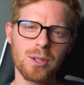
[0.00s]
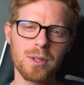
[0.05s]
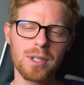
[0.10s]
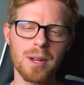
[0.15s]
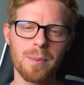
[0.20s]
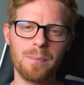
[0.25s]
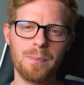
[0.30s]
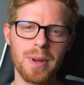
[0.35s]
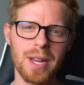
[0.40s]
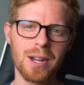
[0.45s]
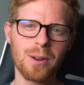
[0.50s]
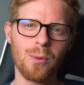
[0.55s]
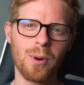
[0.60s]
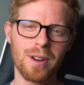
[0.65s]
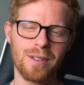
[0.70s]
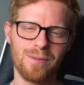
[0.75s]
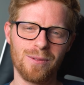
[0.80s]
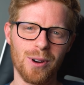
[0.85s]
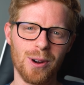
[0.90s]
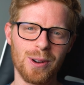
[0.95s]
was a big
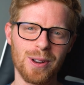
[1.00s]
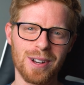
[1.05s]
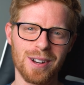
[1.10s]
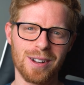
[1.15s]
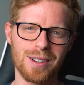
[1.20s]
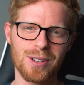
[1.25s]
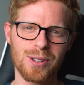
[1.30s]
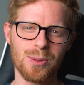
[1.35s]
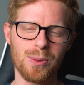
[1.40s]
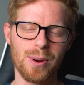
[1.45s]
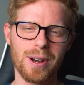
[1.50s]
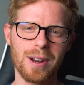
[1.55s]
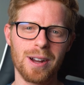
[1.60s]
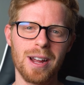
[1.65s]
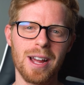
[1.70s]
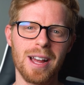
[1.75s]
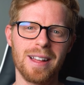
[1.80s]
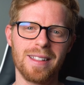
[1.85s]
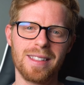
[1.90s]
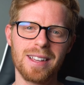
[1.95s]
one voted on Twitter.
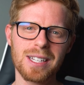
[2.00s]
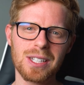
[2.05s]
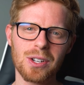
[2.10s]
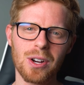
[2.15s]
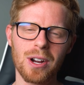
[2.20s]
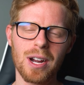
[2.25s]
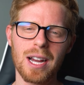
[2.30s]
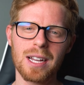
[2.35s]
This car